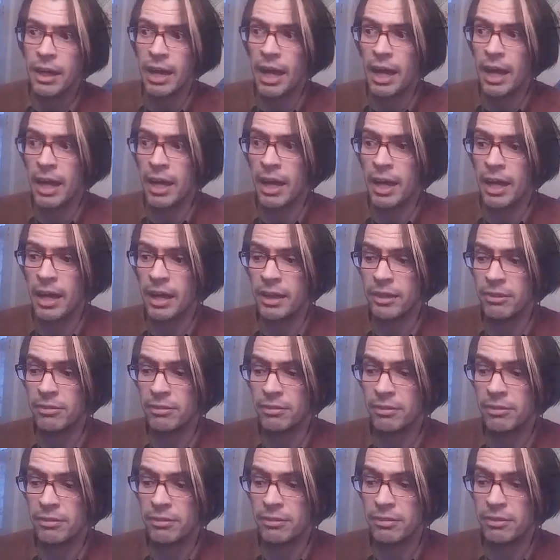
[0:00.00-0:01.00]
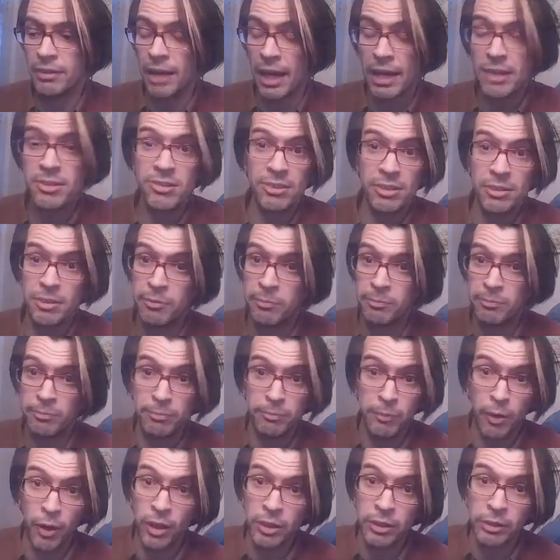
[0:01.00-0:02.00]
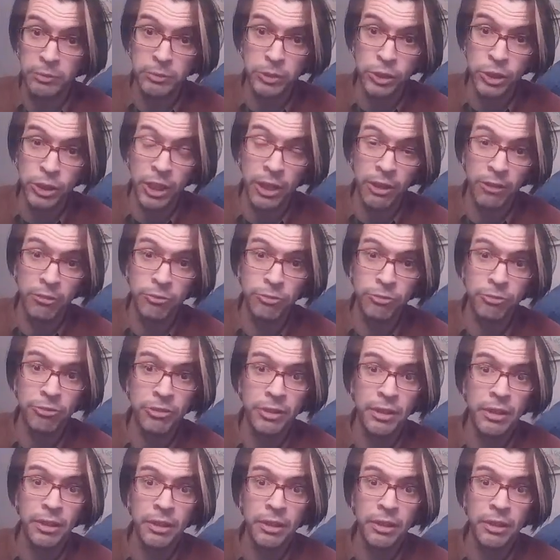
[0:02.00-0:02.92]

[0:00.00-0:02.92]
and that's a bottom shelf